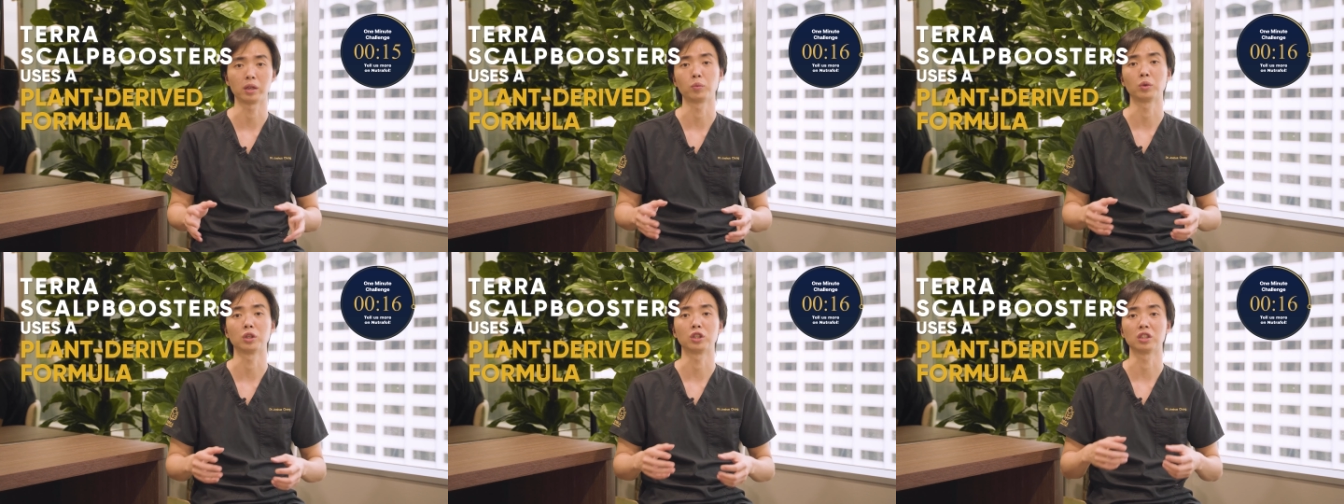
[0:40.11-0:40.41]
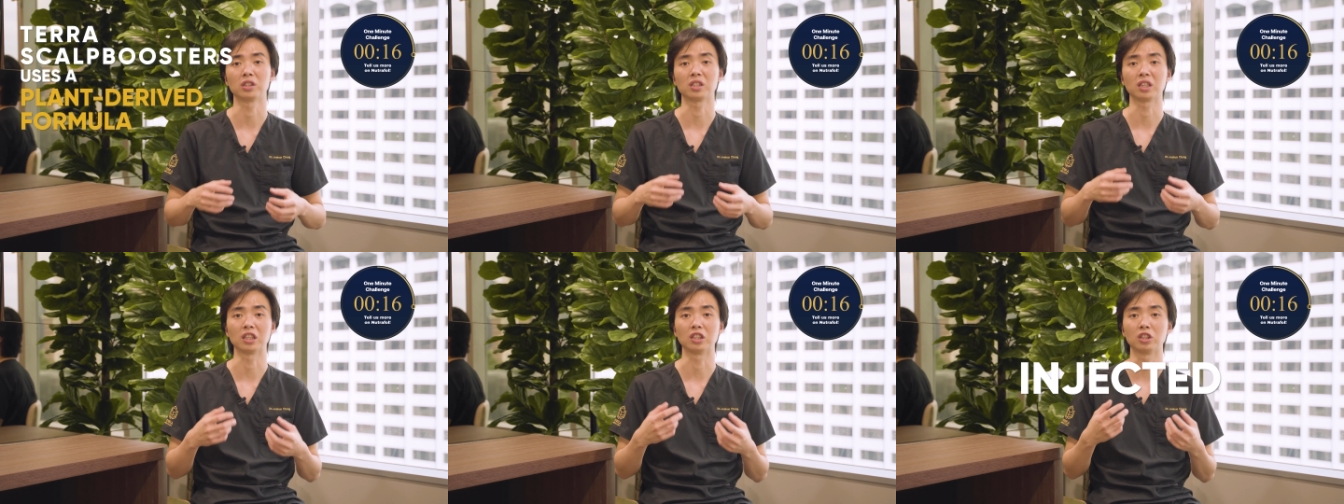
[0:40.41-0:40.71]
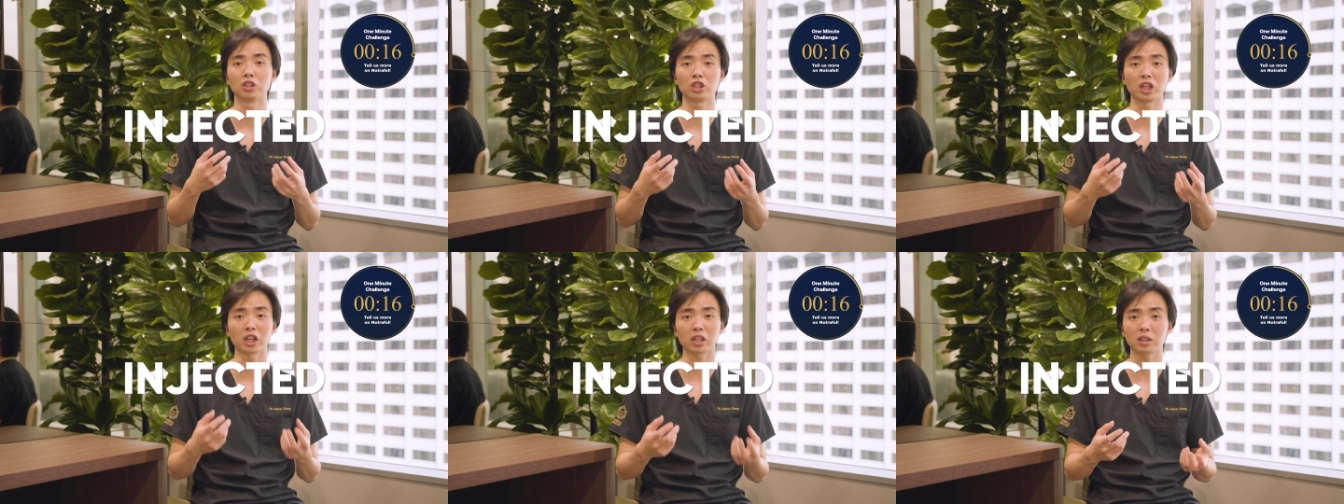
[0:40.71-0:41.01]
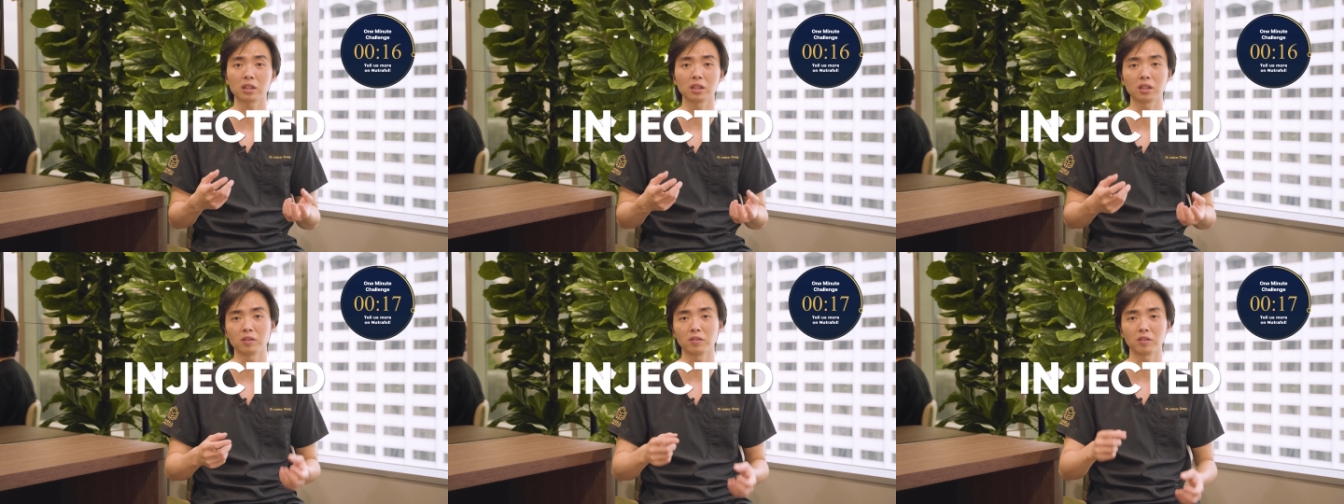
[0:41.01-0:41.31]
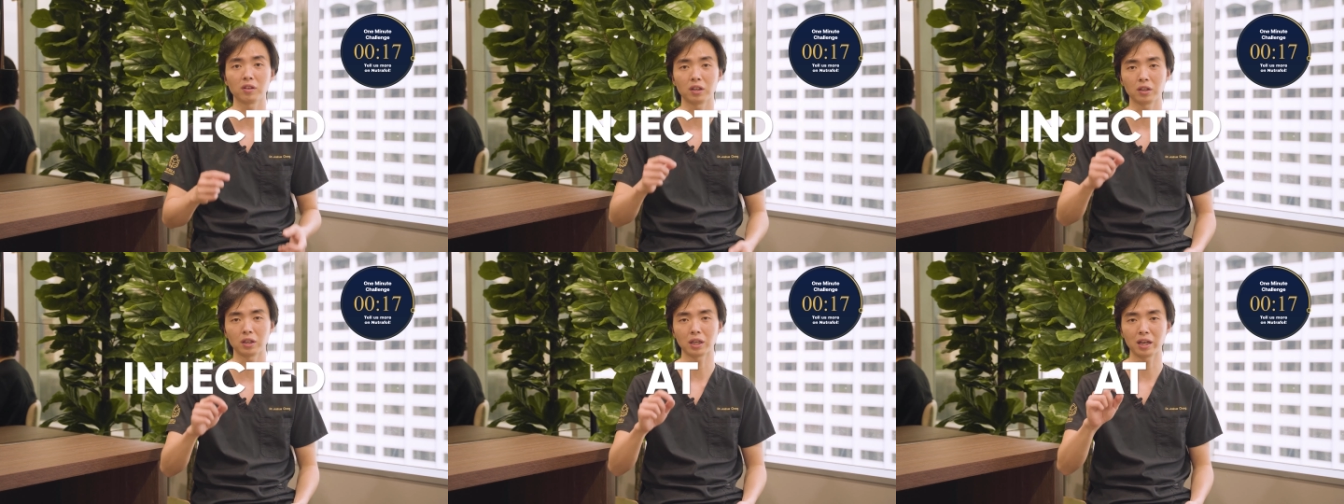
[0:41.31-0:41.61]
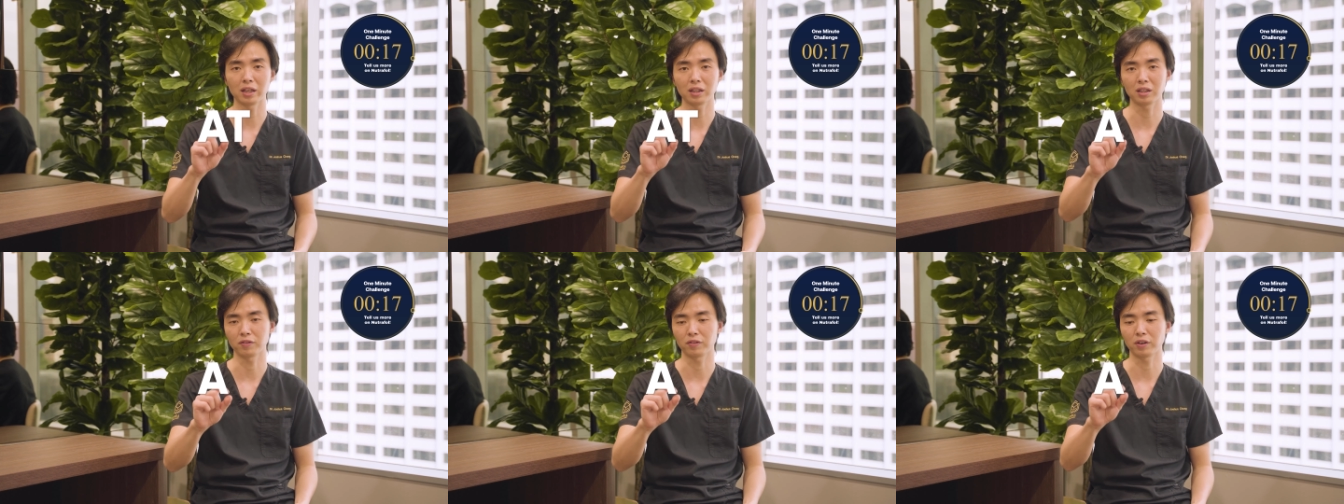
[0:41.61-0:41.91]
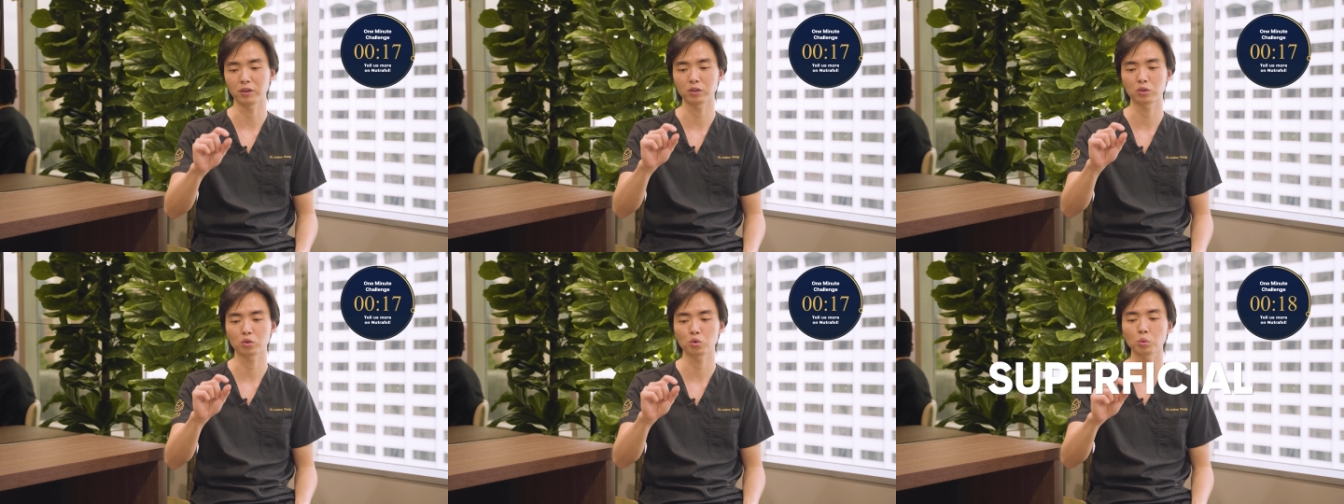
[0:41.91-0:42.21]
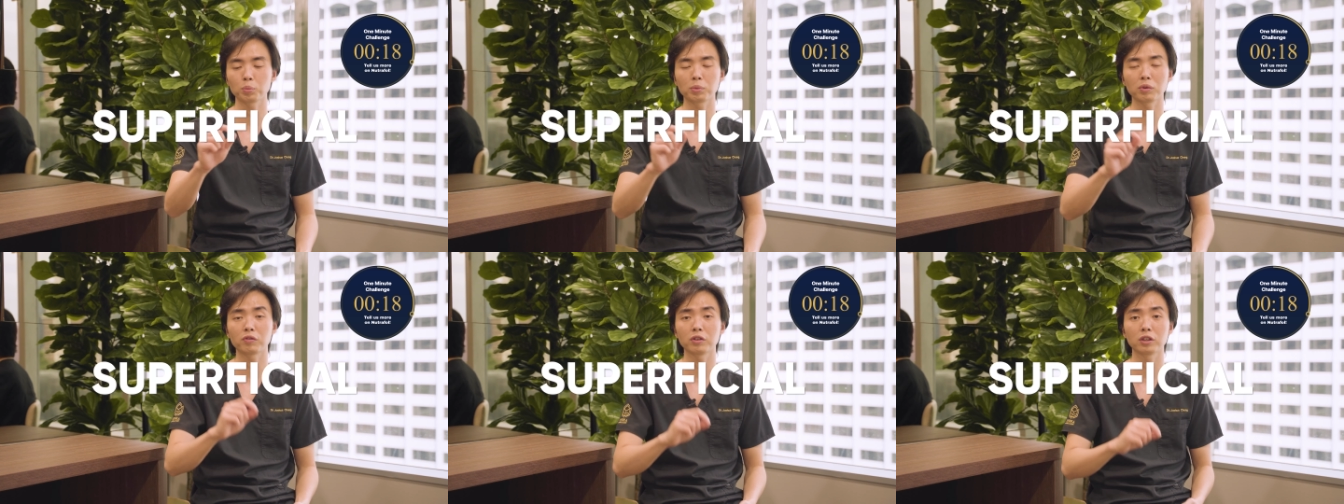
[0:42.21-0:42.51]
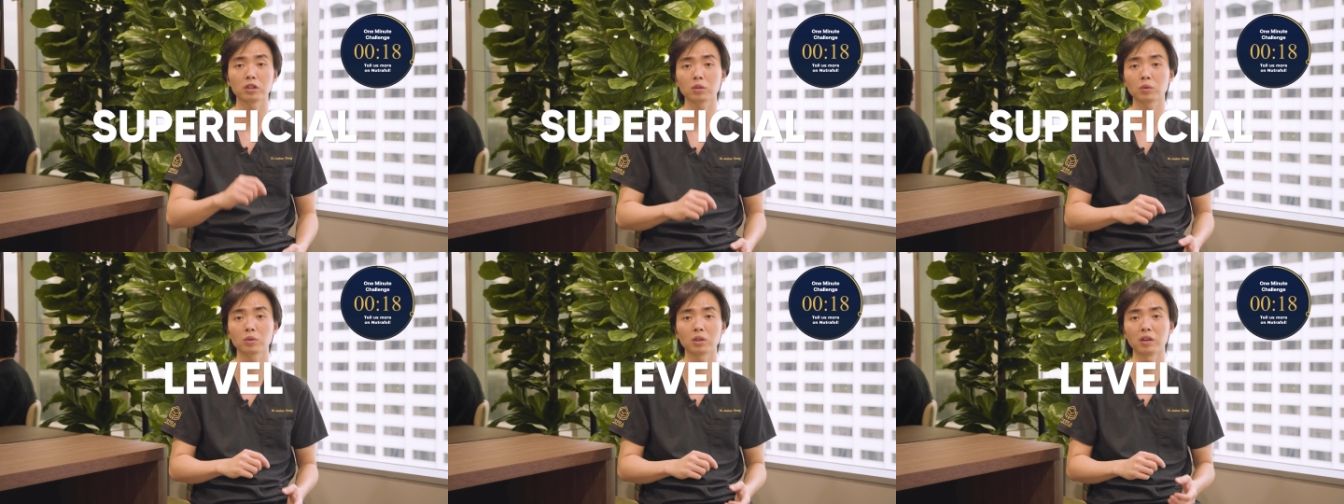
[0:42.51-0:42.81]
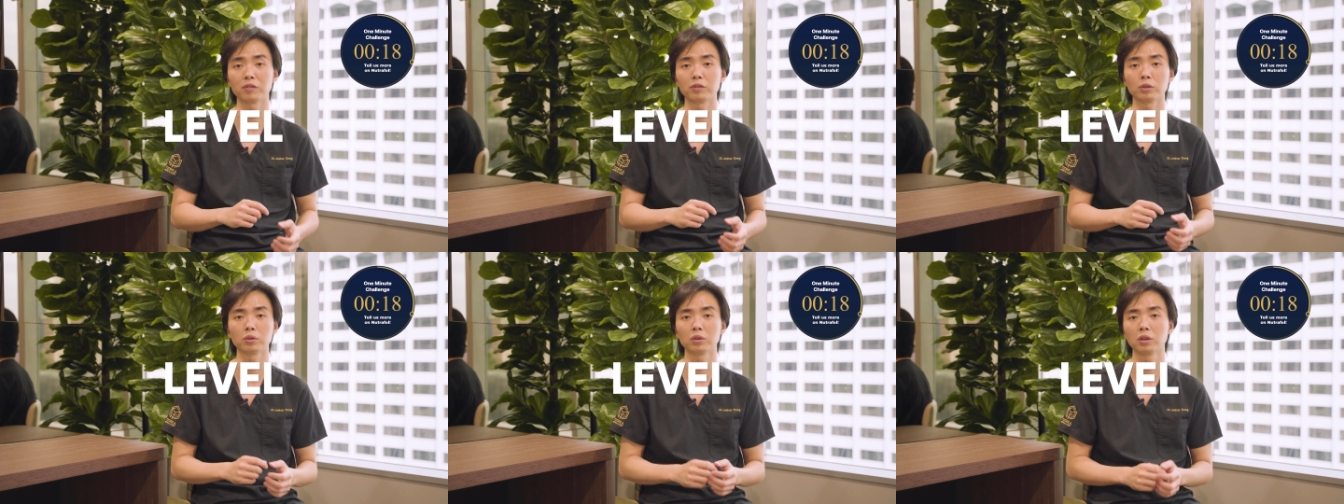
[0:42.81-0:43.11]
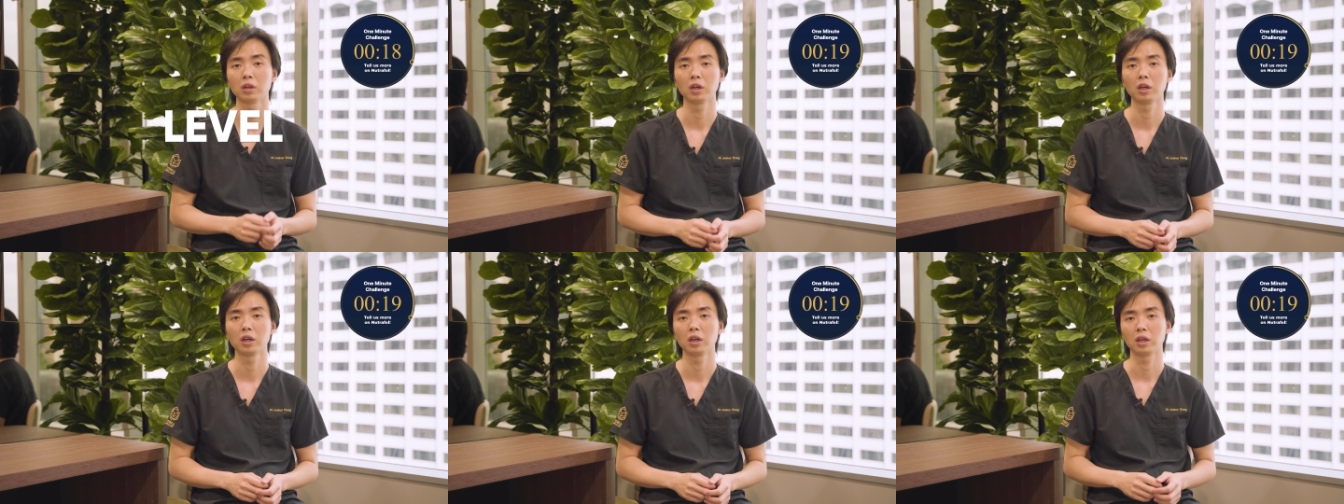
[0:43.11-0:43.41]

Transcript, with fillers: which is injected at the very superficial level